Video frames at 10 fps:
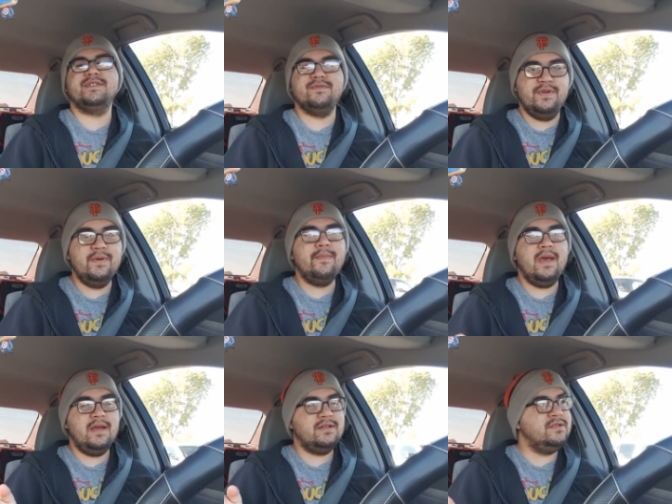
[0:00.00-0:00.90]
so we went
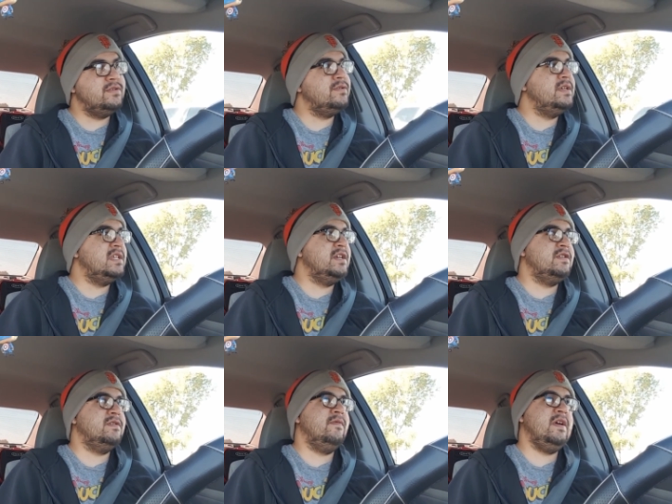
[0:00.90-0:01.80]
back to the toy
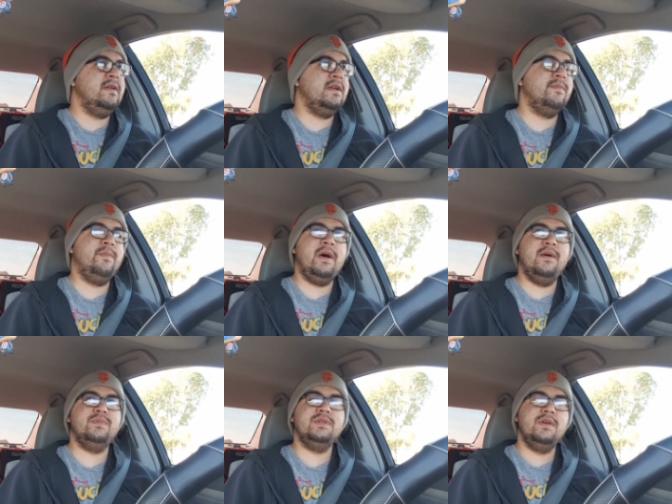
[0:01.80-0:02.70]
section, find a couple
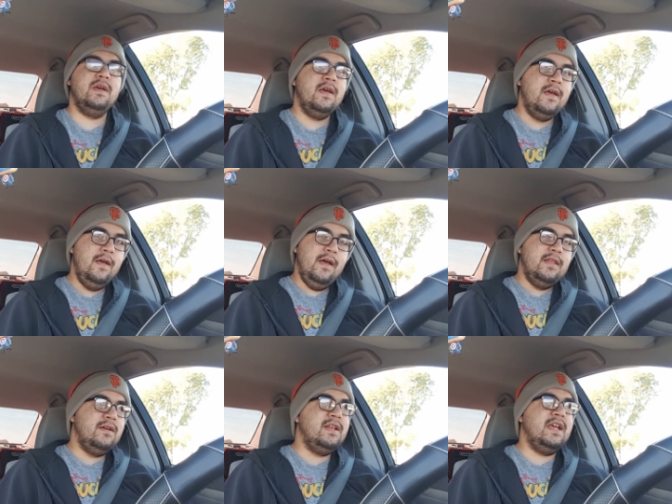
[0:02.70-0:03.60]
pops.
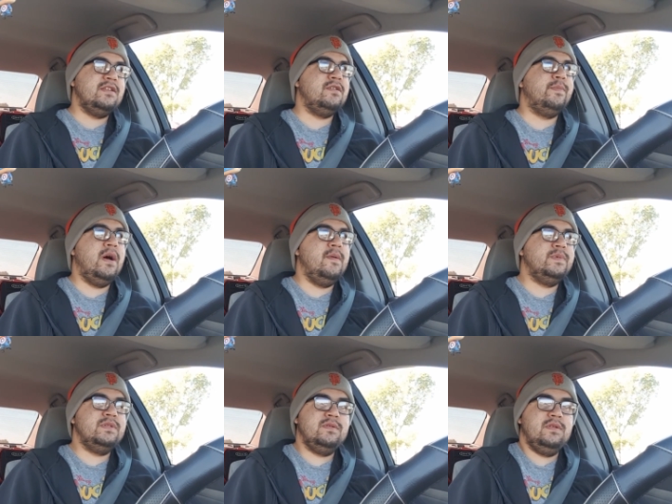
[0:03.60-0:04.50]
They only had two
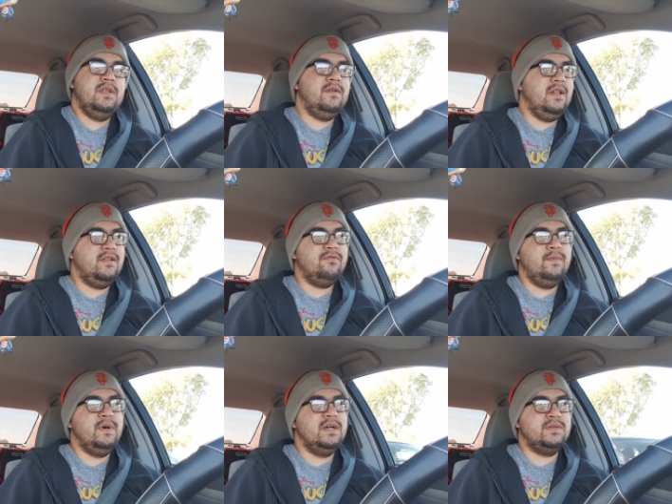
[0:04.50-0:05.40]
pops. They were like three
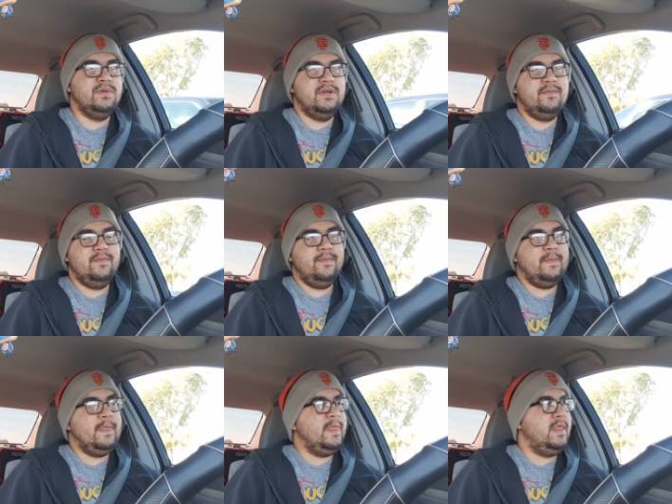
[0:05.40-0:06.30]
bucks, but
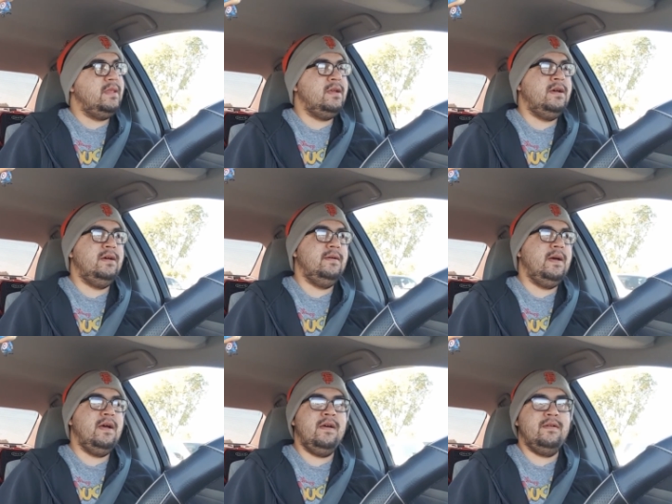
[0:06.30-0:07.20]
uh,
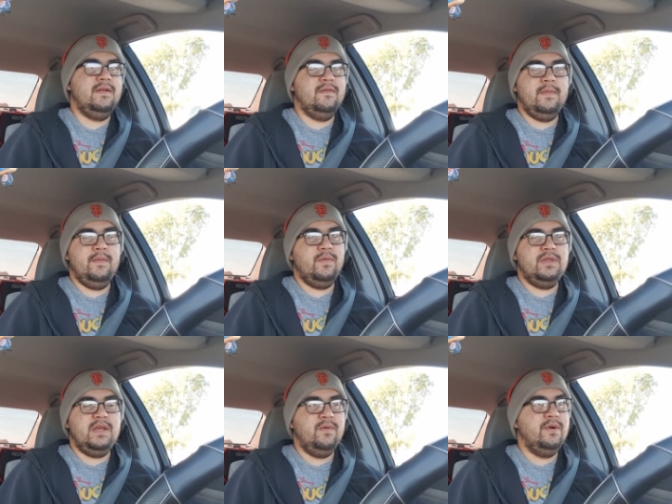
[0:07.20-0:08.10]
I don't even remember
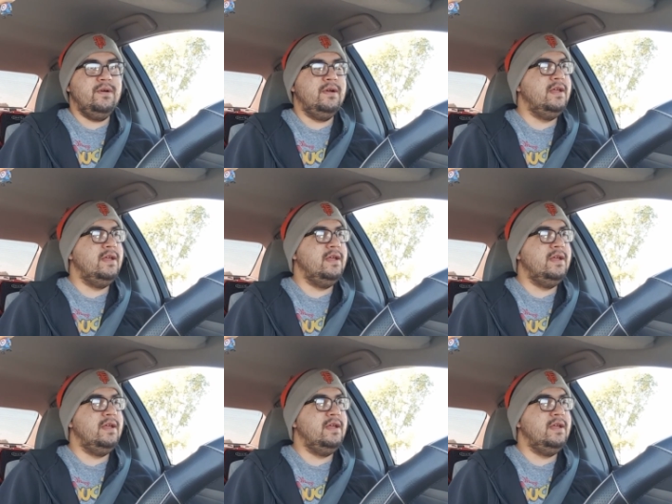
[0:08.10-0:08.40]
what they were.